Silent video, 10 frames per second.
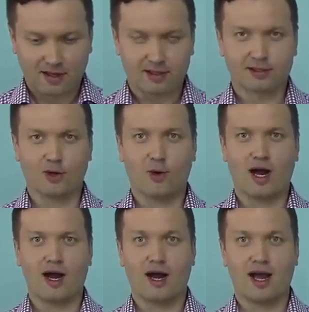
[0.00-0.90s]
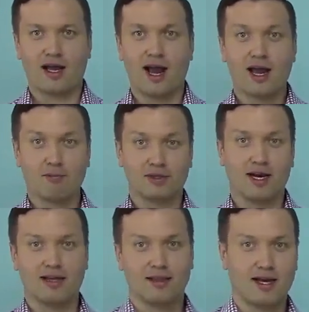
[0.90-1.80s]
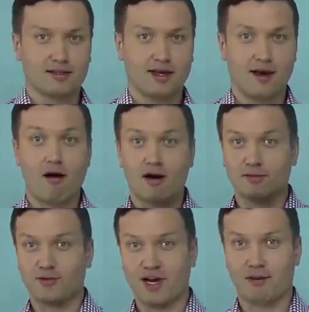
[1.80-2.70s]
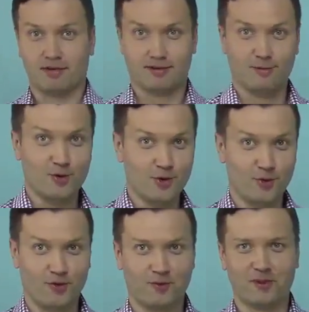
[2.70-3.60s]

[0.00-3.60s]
so and I applied that arm trap move.